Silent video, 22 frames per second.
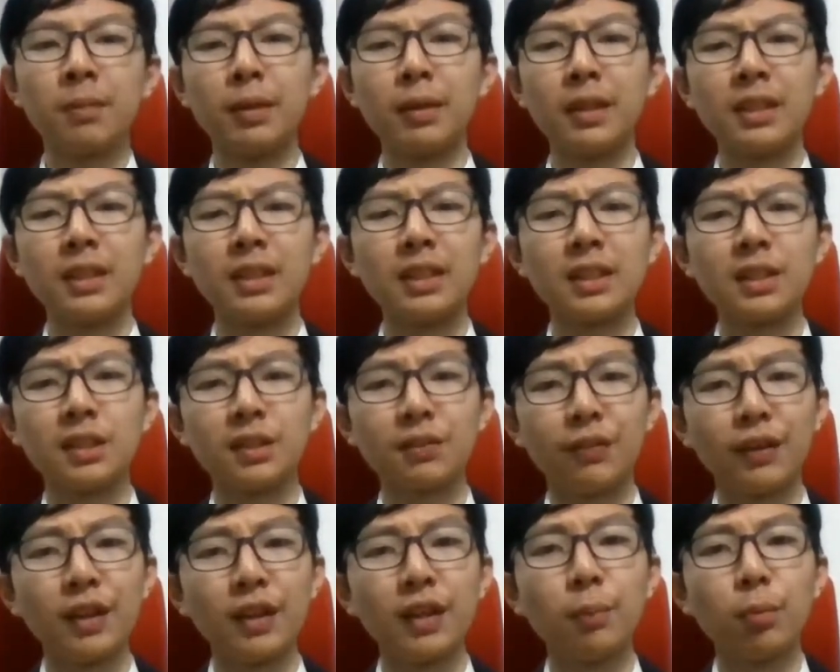but this
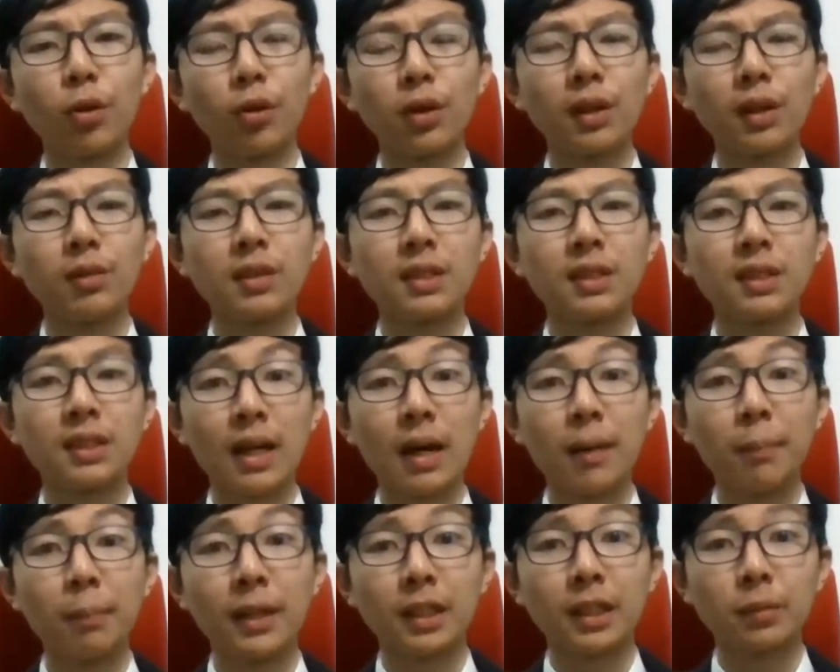very boring with this
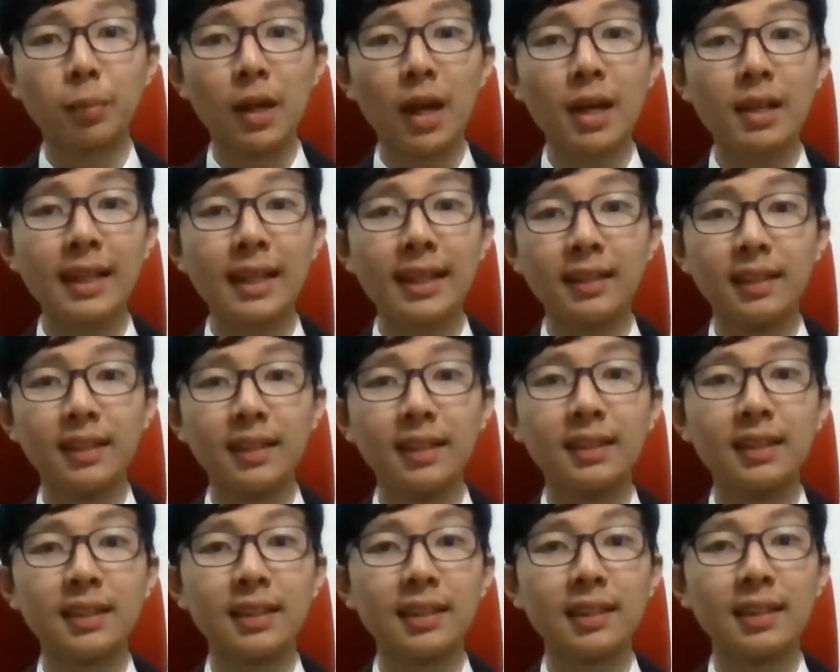complex plot, I
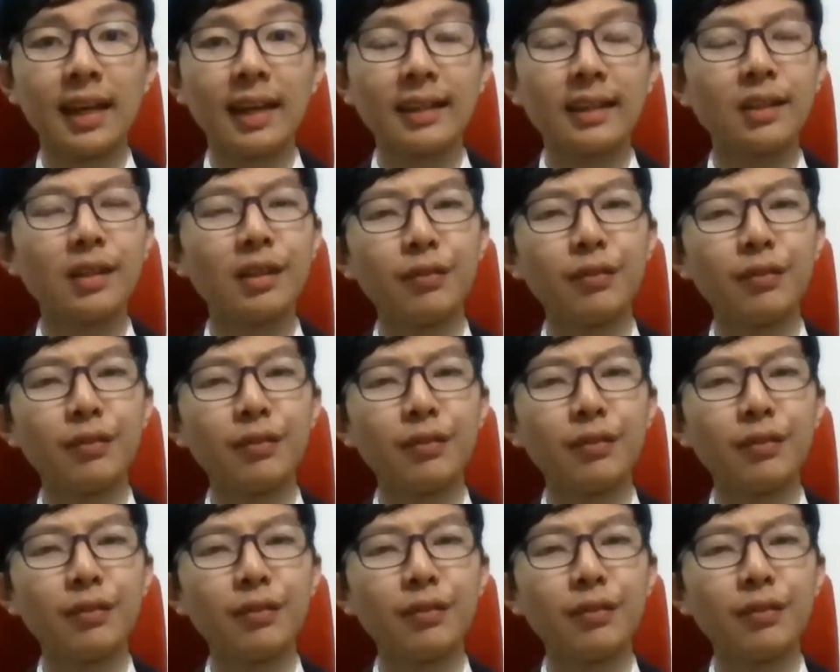really didn't like it.